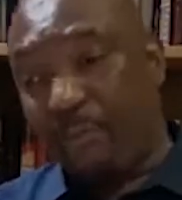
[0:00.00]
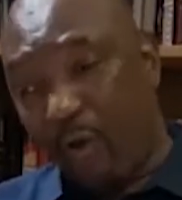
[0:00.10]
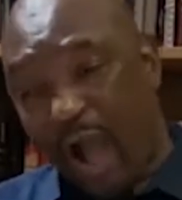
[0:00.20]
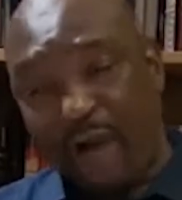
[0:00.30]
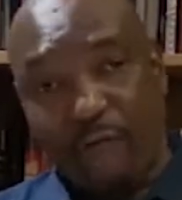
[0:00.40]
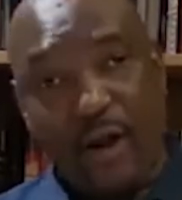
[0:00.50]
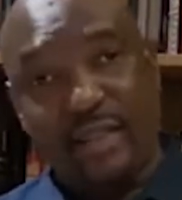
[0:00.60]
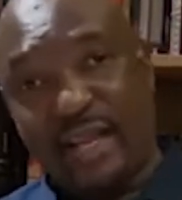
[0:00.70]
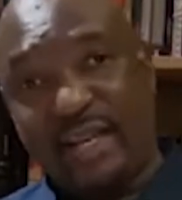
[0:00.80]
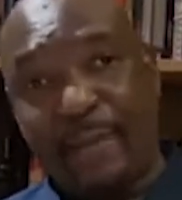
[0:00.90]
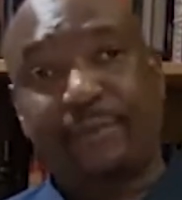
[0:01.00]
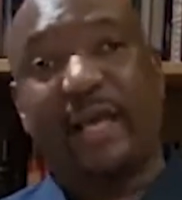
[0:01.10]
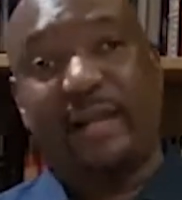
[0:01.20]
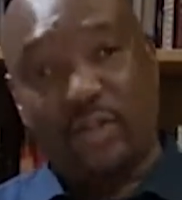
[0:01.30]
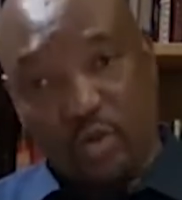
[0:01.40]
Avoid the
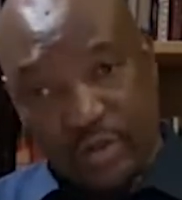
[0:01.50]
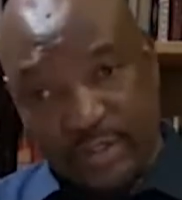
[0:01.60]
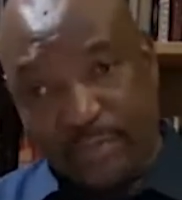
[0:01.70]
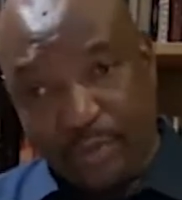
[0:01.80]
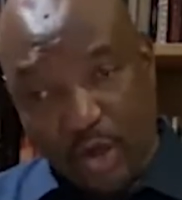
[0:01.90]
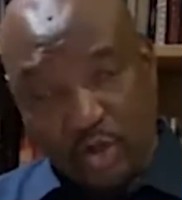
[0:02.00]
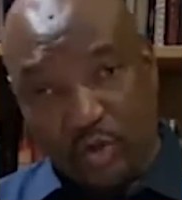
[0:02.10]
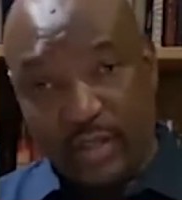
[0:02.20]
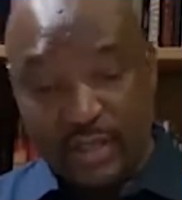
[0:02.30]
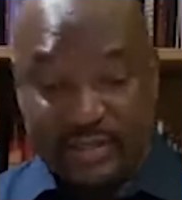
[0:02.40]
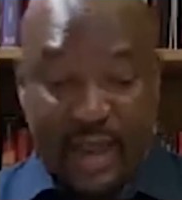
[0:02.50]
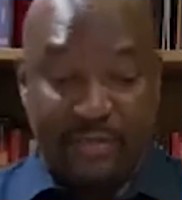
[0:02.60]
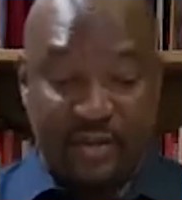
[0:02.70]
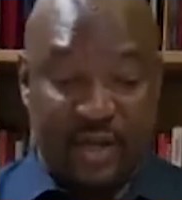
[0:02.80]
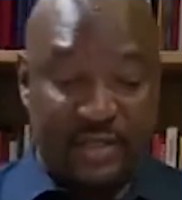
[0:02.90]
naps and you sleep during the
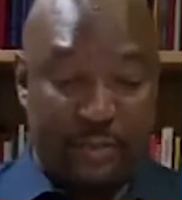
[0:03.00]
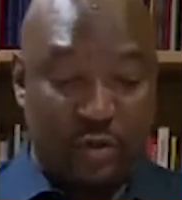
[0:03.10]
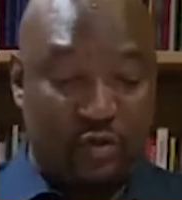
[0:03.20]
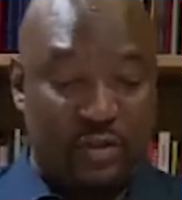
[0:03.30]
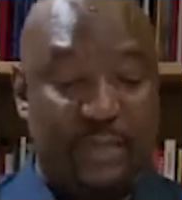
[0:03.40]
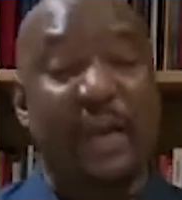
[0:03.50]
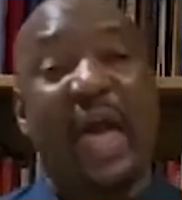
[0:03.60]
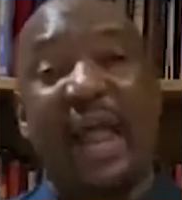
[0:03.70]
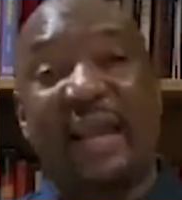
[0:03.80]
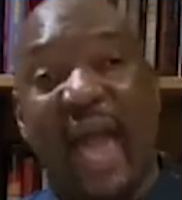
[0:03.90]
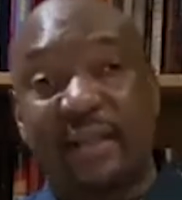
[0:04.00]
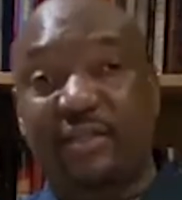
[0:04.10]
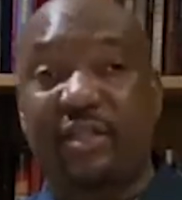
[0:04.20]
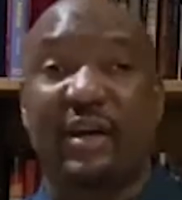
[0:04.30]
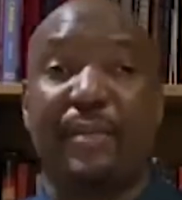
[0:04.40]
time that you're supposed to sleep.
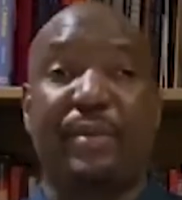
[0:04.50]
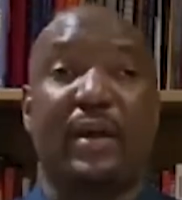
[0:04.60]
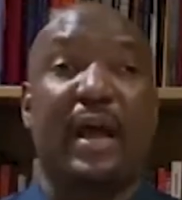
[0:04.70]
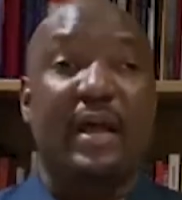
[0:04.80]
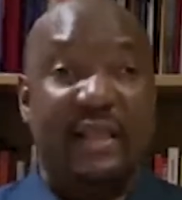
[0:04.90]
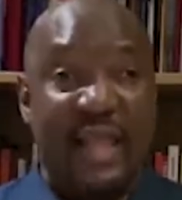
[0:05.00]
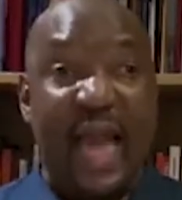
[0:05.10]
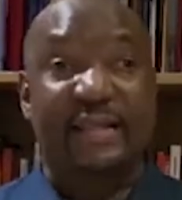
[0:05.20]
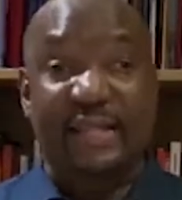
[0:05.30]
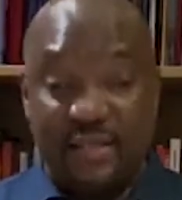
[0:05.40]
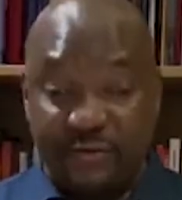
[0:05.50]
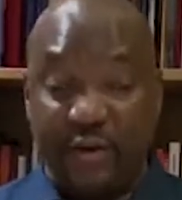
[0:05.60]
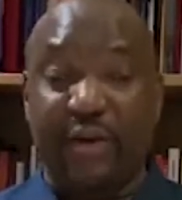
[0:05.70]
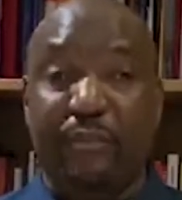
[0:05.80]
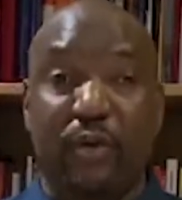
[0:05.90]
Light therapy. Light
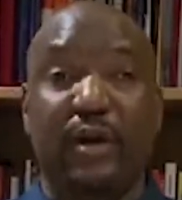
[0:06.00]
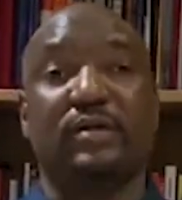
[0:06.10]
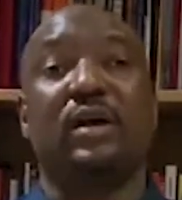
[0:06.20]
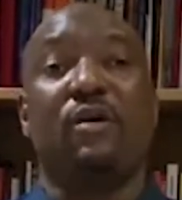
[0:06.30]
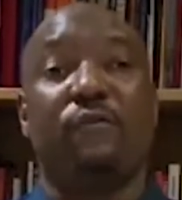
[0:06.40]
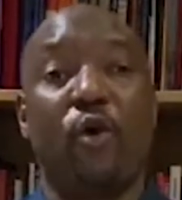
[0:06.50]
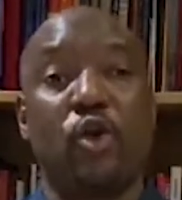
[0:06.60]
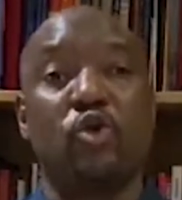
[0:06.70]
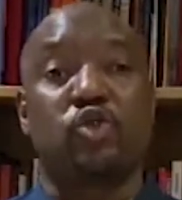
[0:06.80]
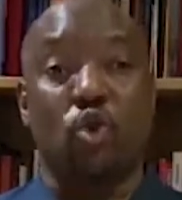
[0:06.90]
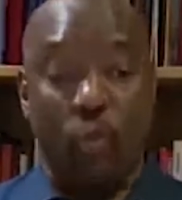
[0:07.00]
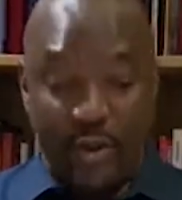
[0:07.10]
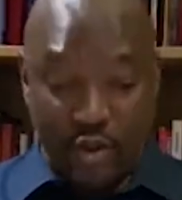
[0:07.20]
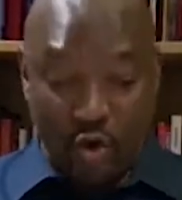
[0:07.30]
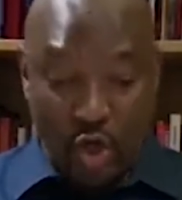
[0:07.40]
is very important for you.
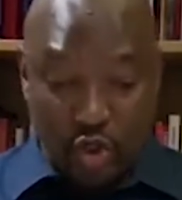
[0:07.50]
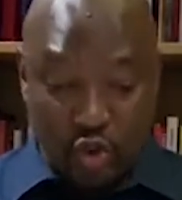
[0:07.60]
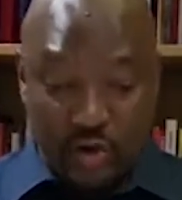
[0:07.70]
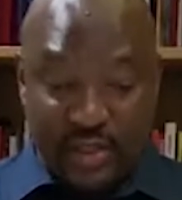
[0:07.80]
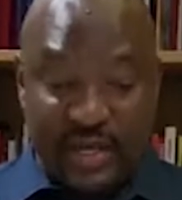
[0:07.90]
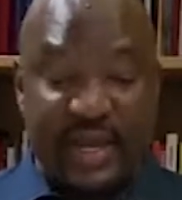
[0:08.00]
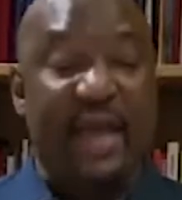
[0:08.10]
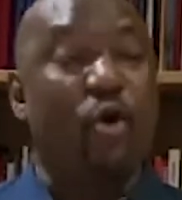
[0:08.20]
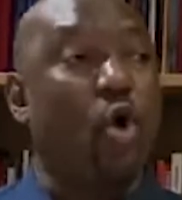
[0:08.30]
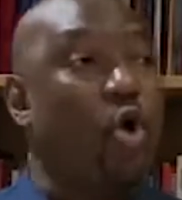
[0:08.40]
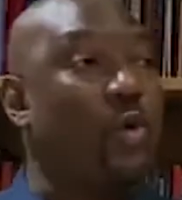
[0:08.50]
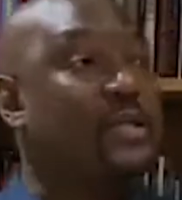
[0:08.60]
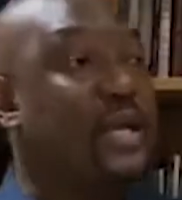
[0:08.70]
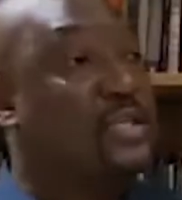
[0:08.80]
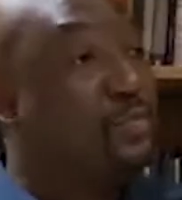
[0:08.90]
So when during the day,
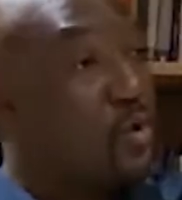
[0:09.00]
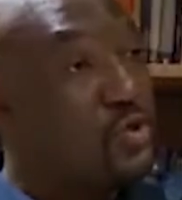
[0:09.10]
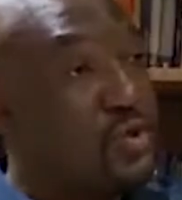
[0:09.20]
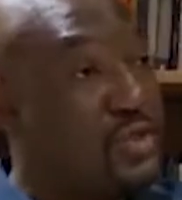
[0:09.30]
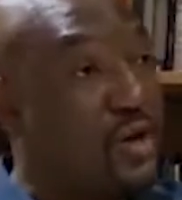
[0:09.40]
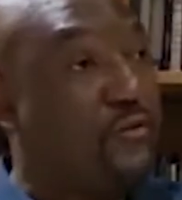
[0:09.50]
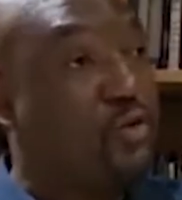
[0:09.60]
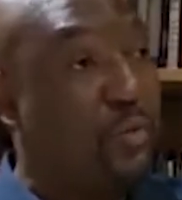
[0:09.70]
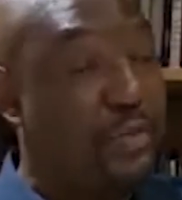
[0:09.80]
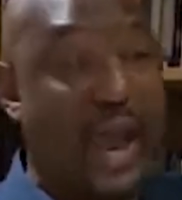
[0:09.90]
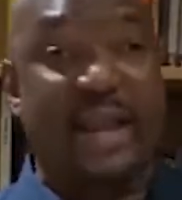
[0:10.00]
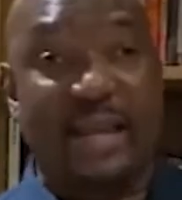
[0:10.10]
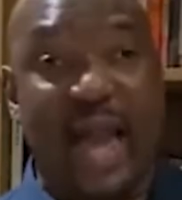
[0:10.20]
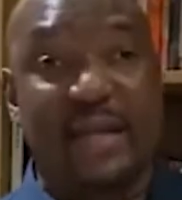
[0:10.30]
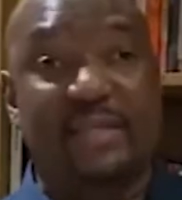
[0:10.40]
always expose yourself to
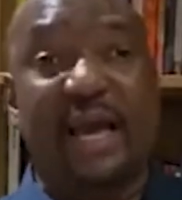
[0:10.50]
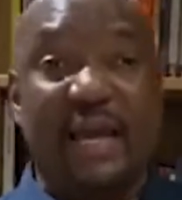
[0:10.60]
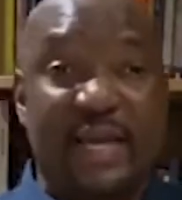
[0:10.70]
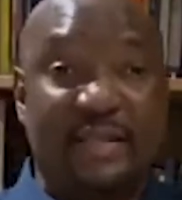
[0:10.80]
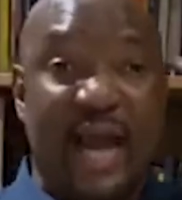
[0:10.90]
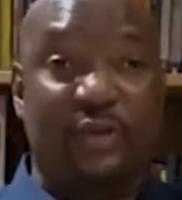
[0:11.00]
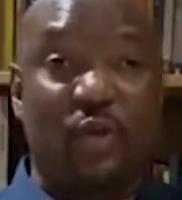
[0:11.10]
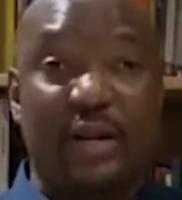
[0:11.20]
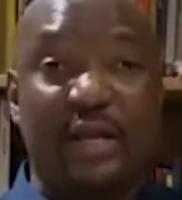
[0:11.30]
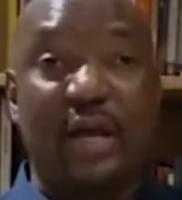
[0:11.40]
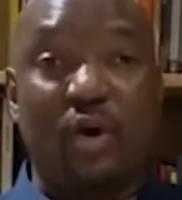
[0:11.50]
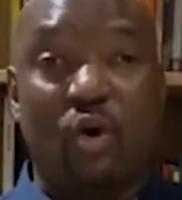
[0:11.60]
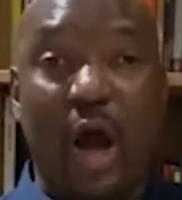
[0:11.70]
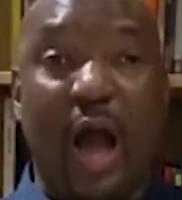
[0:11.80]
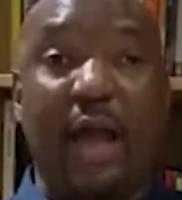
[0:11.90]
bright light. It
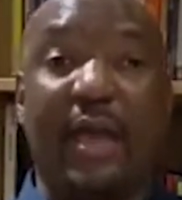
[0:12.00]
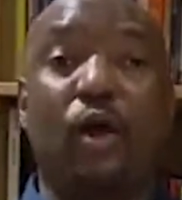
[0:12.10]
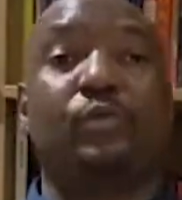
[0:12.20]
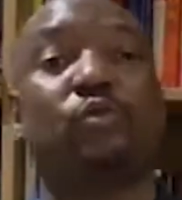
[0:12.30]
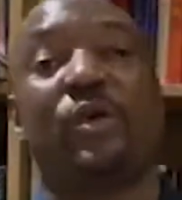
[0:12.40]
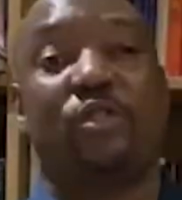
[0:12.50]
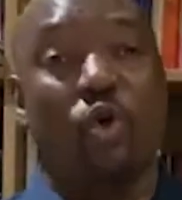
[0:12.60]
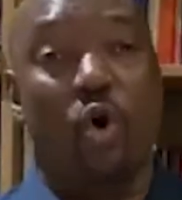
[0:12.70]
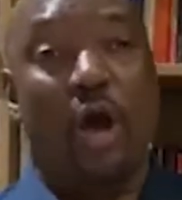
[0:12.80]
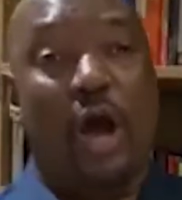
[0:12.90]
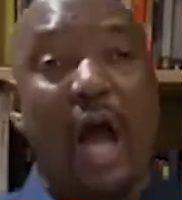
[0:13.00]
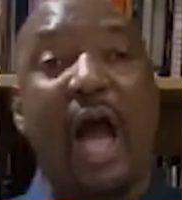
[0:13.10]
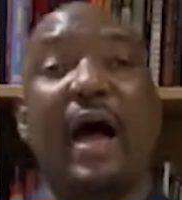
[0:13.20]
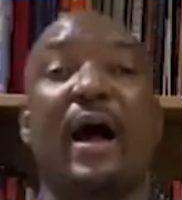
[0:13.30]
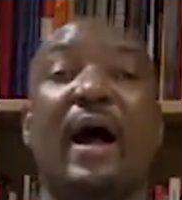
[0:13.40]
actually helps with your
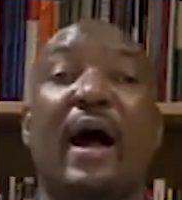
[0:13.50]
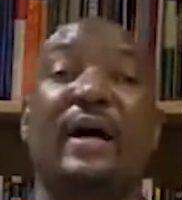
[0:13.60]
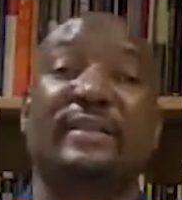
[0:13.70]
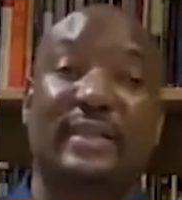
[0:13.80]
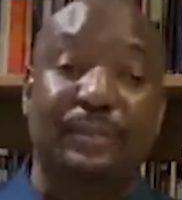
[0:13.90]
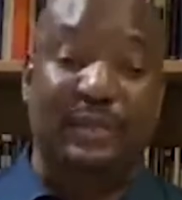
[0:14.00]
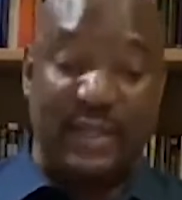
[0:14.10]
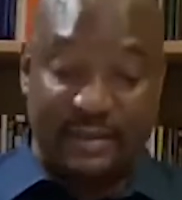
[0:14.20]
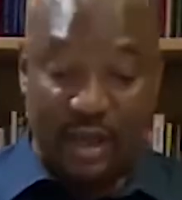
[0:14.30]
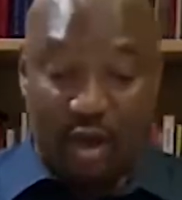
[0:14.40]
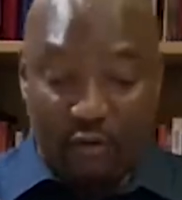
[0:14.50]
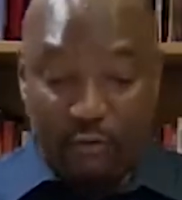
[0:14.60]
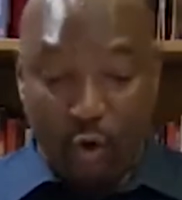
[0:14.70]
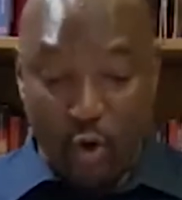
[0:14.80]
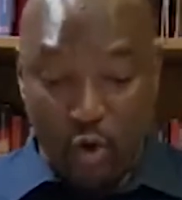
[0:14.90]
sleep
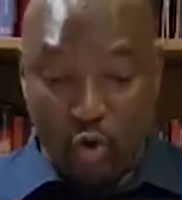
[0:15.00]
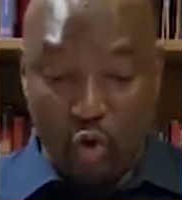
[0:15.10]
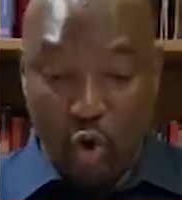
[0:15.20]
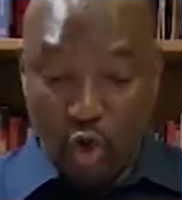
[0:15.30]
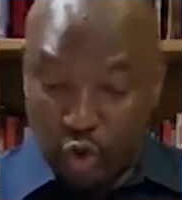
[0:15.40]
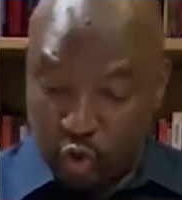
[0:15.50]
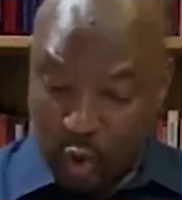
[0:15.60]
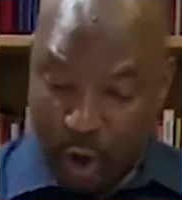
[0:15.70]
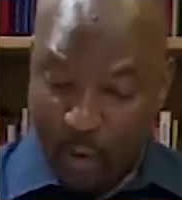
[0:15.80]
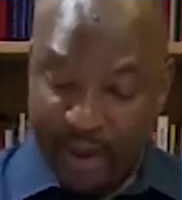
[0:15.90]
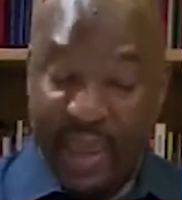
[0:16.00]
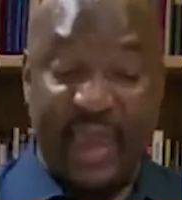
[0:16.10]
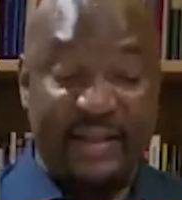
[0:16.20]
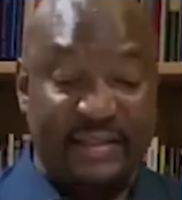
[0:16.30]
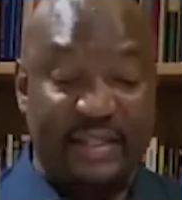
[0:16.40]
center for you to
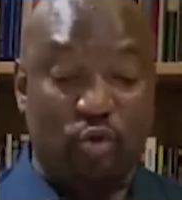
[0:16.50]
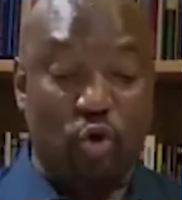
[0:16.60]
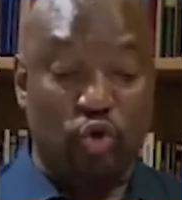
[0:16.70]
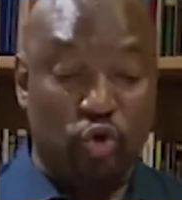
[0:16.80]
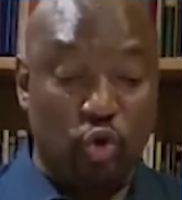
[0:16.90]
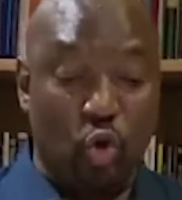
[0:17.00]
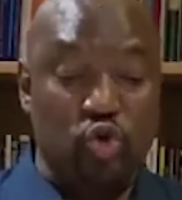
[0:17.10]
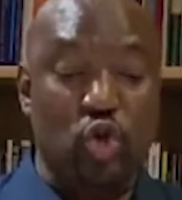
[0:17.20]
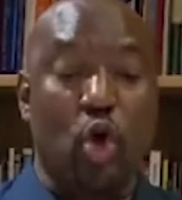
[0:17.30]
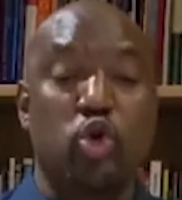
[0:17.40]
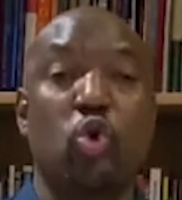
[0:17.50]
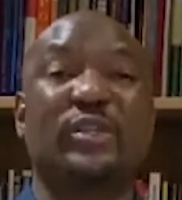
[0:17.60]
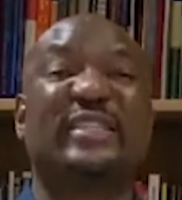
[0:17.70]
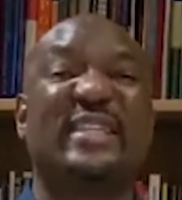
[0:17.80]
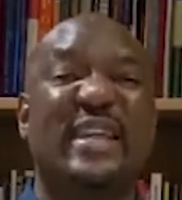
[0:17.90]
awake, and it controls
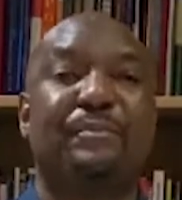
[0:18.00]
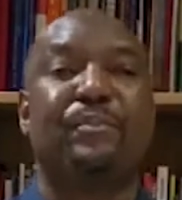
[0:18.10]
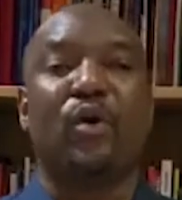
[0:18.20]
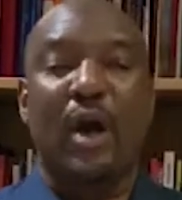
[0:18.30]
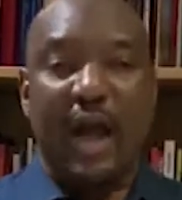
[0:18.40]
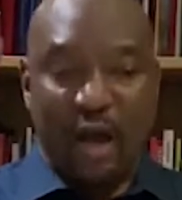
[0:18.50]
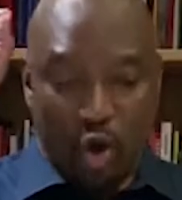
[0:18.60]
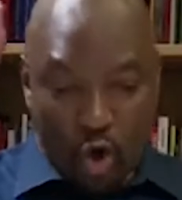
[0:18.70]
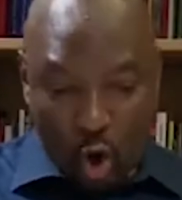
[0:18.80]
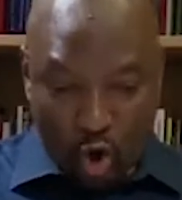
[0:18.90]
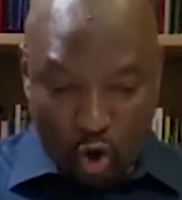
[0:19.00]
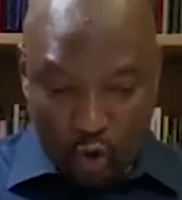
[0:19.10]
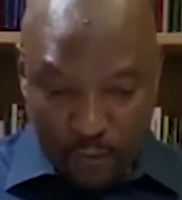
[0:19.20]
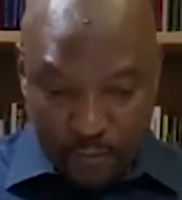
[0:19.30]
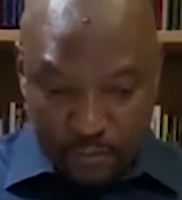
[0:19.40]
your sleep
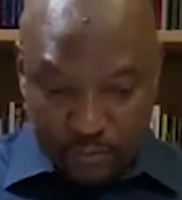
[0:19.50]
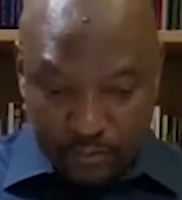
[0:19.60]
clock.